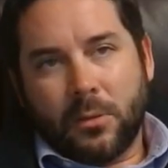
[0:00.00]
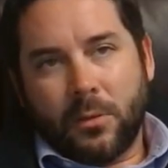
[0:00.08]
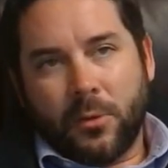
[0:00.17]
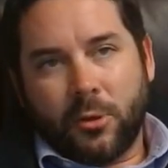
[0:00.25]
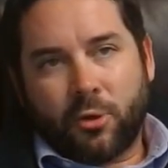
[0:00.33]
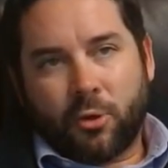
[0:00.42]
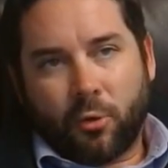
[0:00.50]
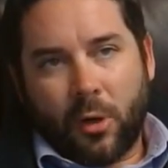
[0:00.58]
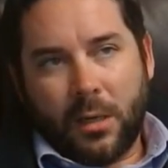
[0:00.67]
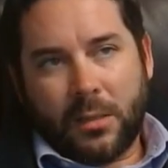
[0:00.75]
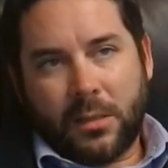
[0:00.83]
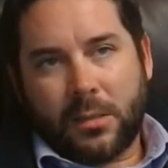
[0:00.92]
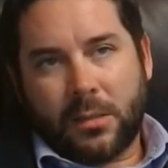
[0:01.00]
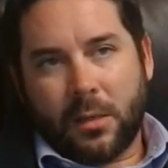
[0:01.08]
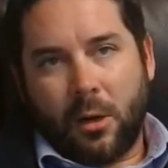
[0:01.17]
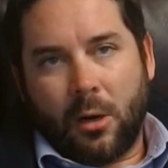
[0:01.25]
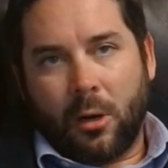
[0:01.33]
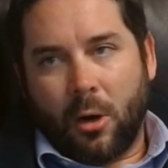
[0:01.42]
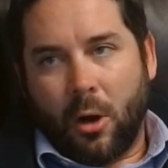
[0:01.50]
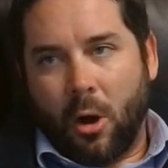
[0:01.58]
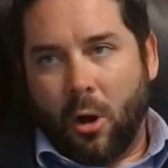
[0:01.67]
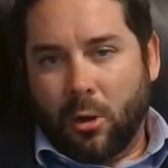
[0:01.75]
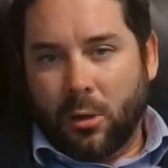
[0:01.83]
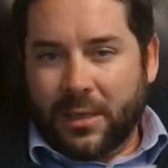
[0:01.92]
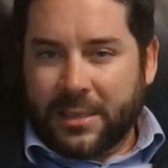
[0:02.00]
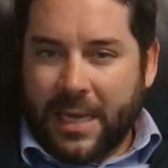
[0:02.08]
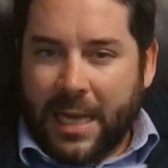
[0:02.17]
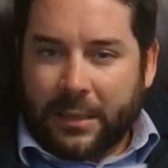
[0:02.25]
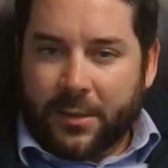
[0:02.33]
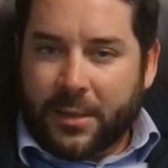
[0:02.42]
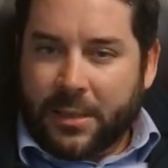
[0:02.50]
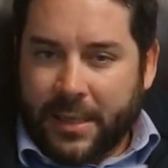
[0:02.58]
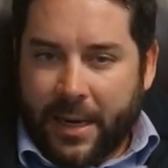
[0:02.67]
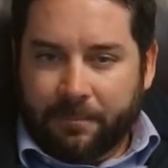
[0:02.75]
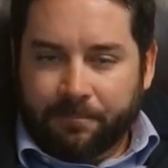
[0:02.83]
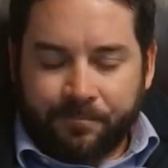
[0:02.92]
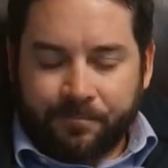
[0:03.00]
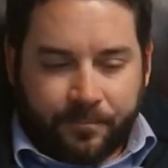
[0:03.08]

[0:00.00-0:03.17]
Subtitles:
The trucks are all exactly the same.